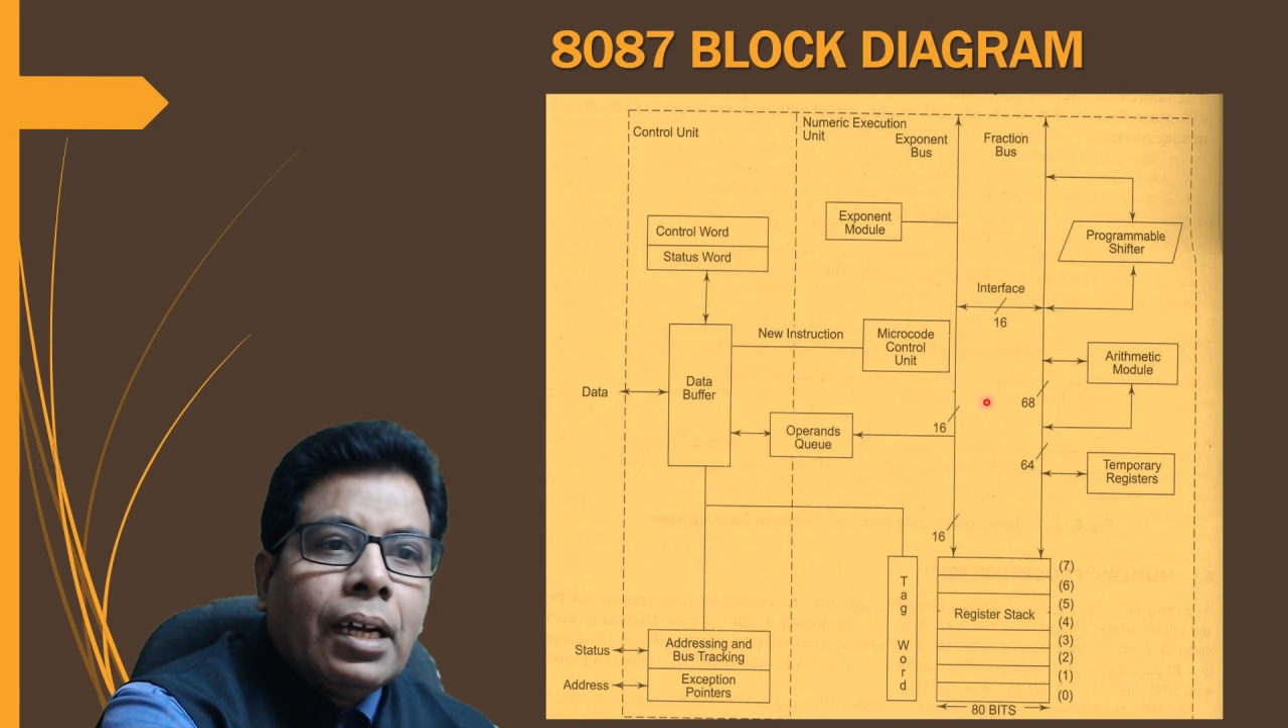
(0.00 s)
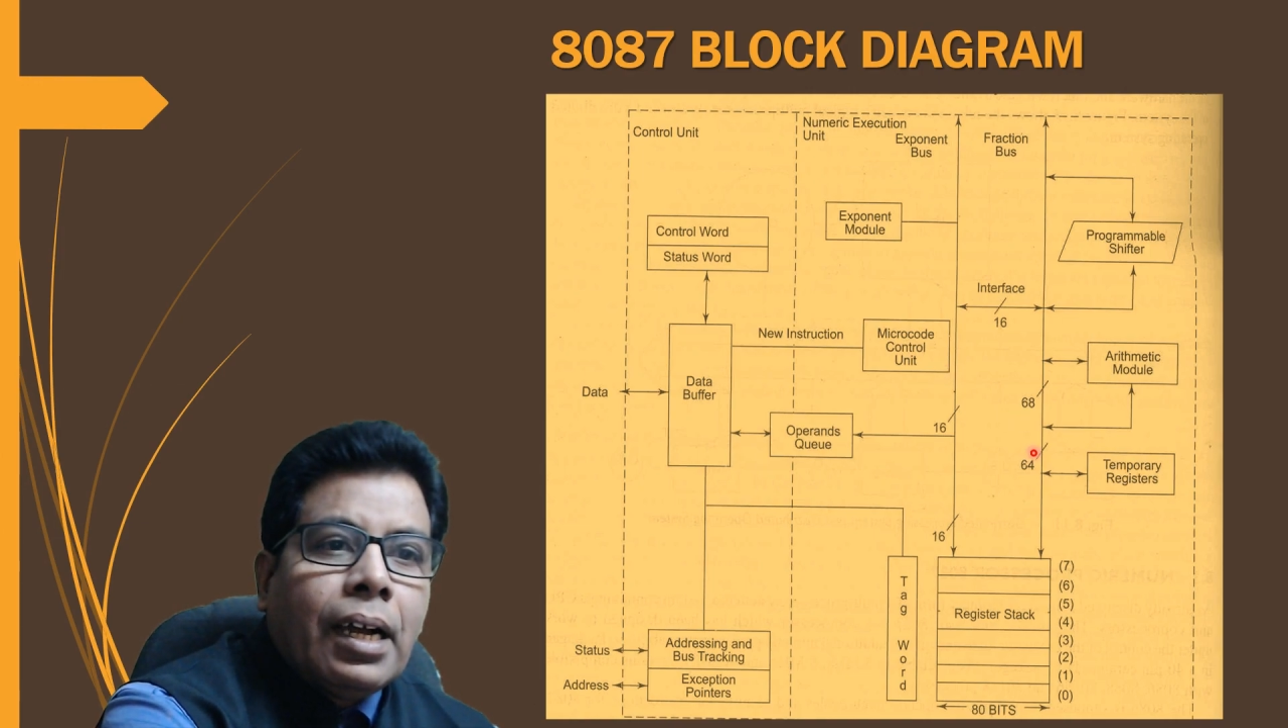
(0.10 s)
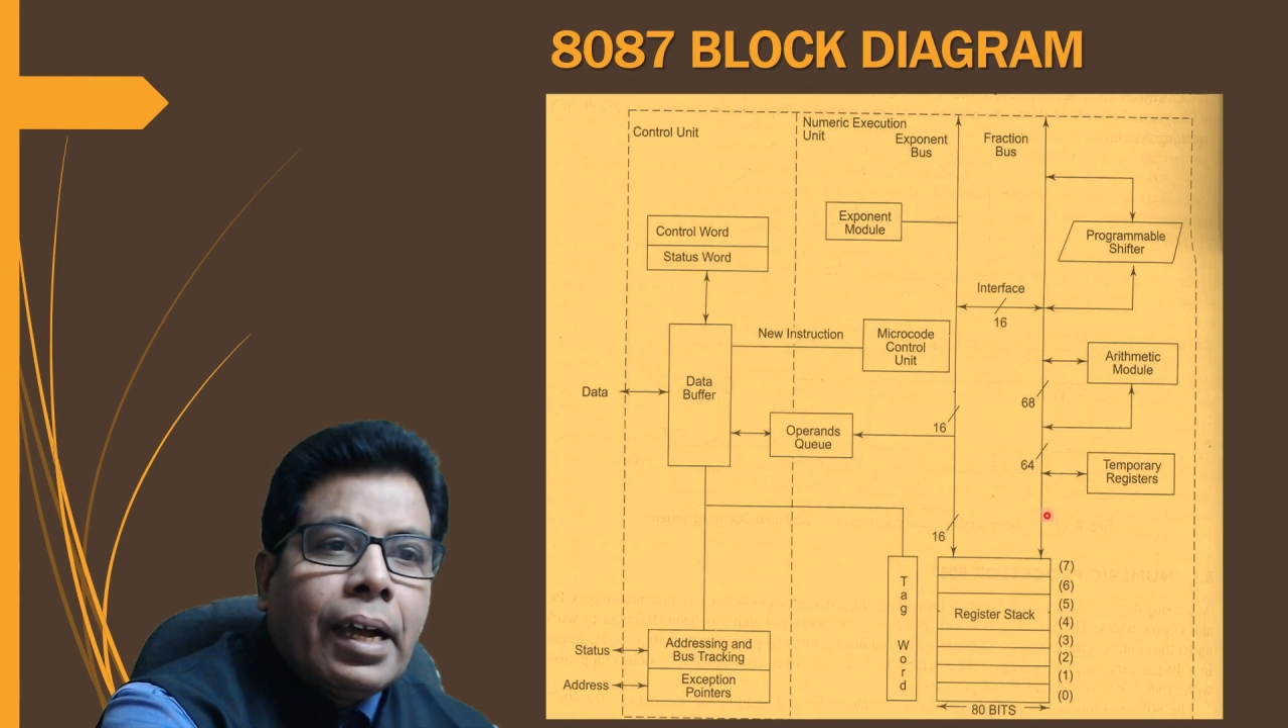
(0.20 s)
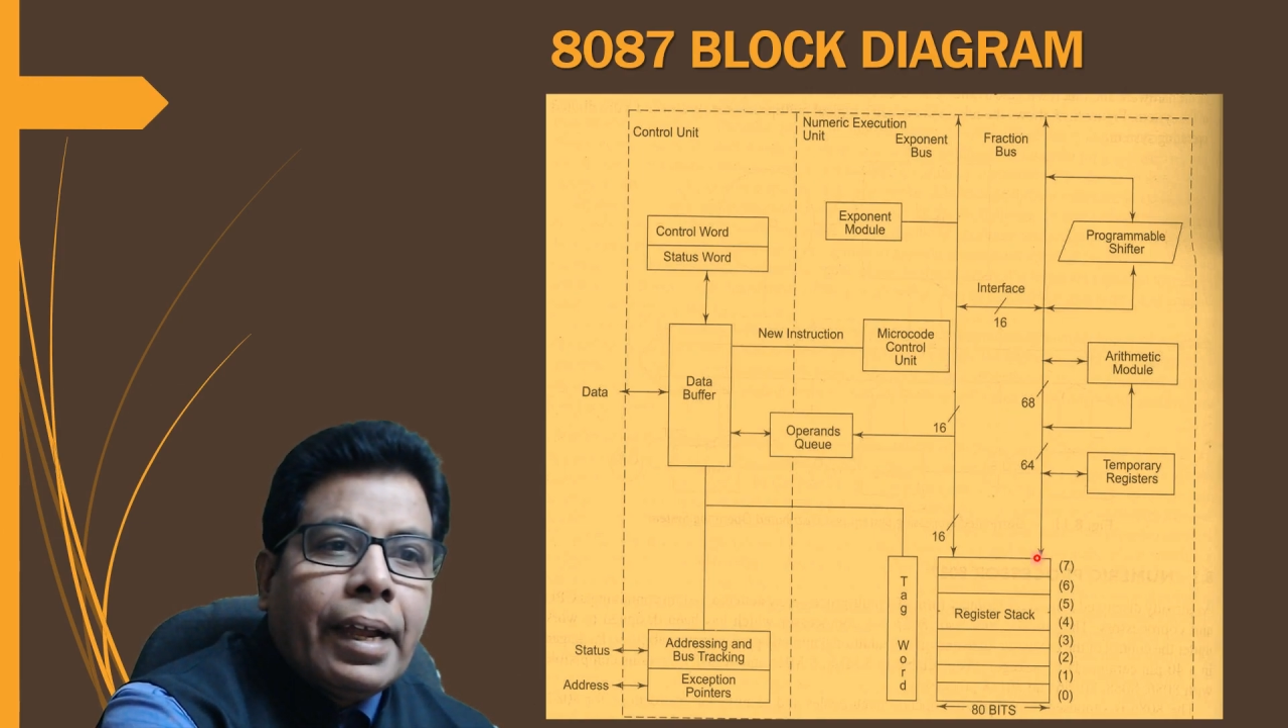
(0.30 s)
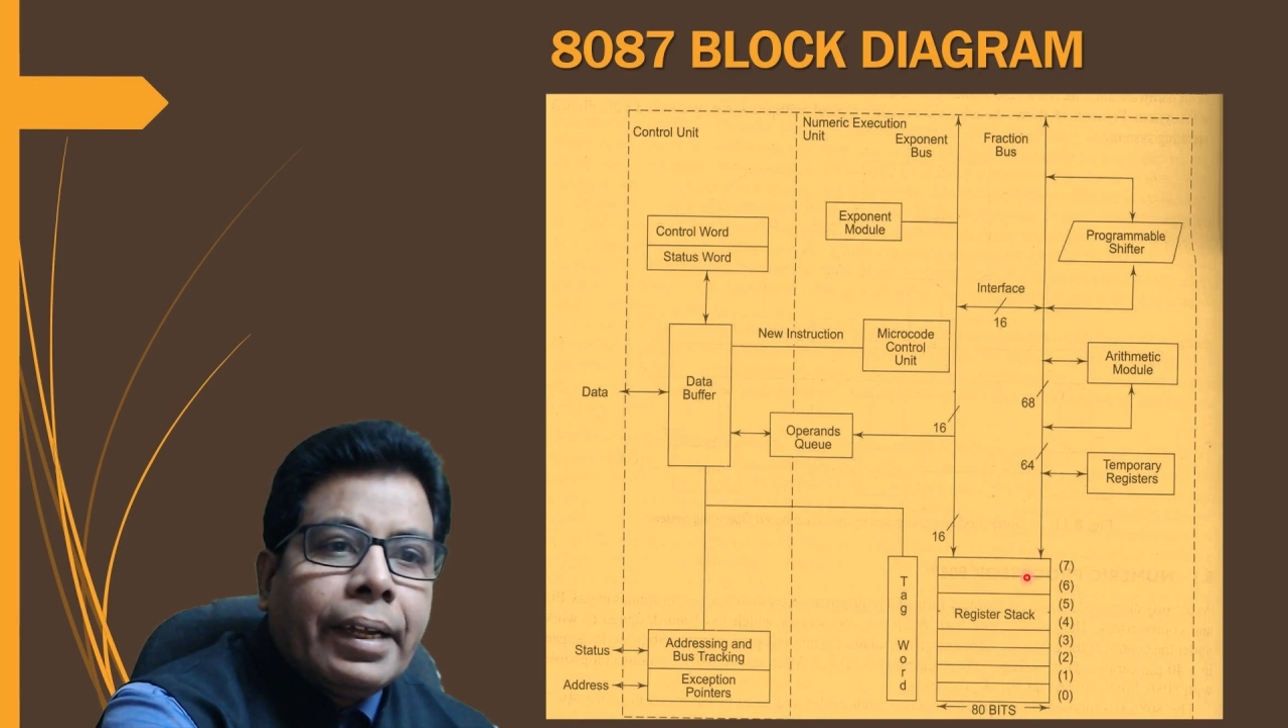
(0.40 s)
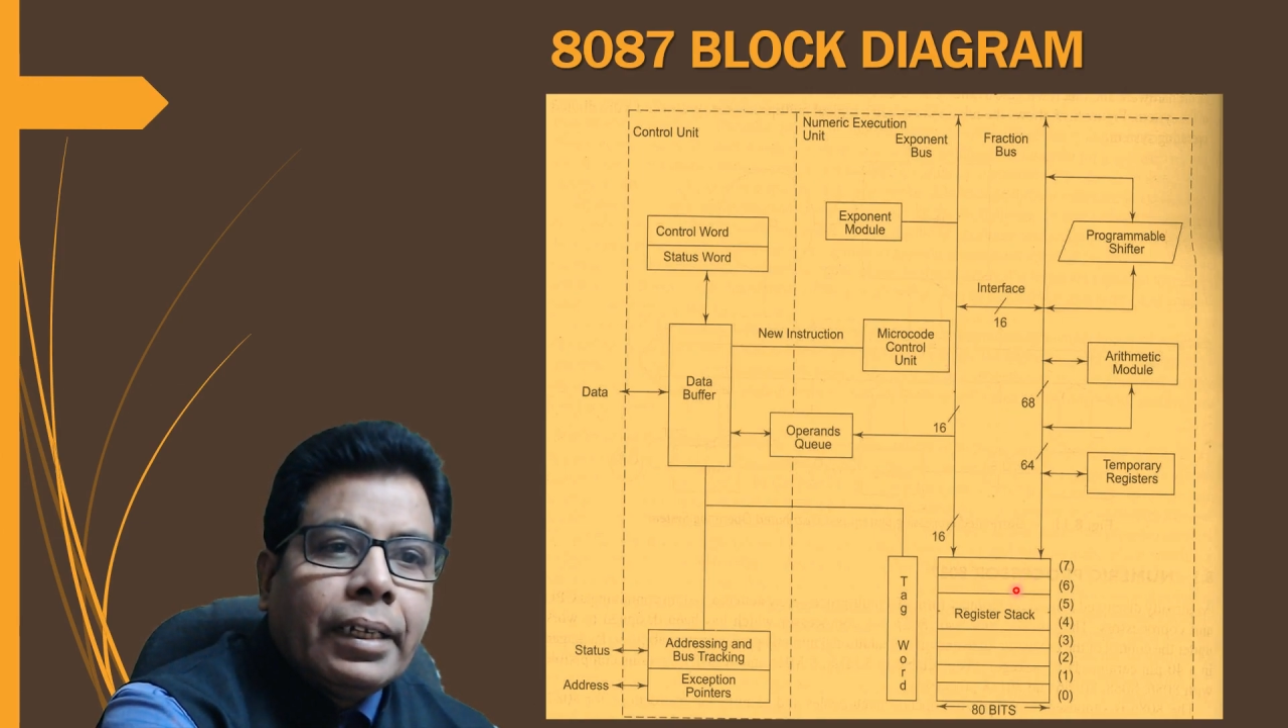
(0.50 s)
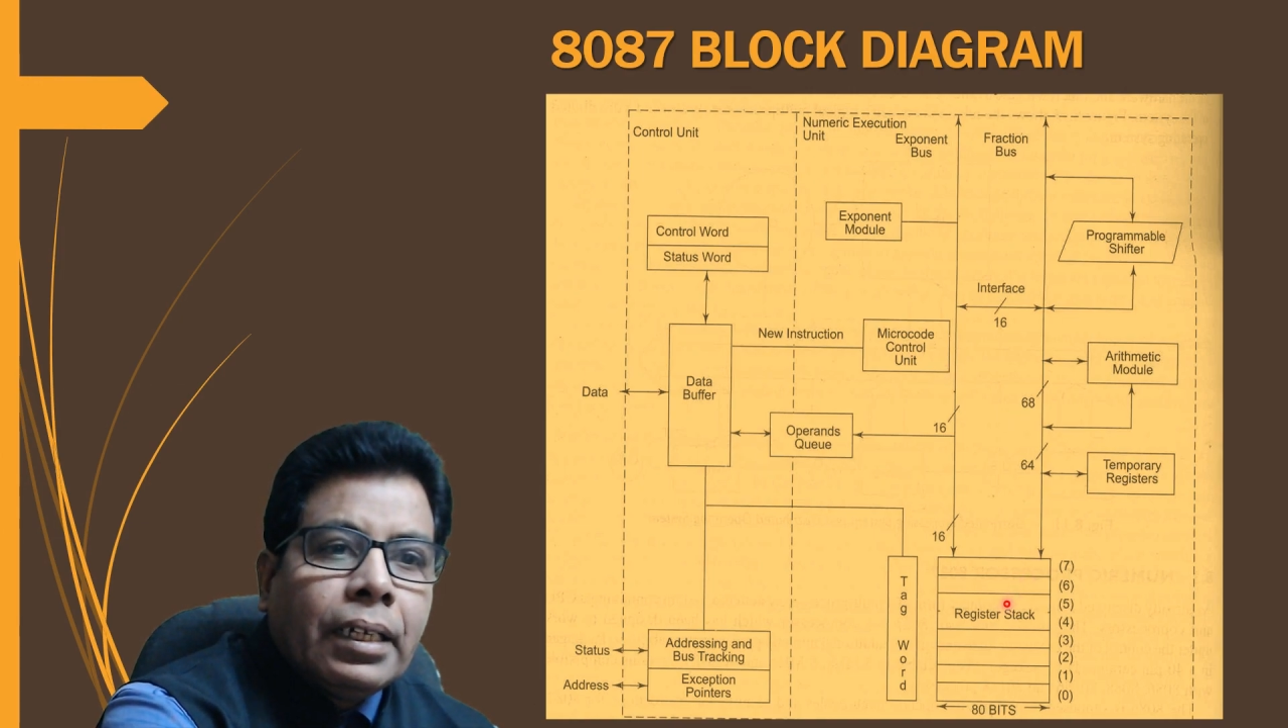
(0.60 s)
and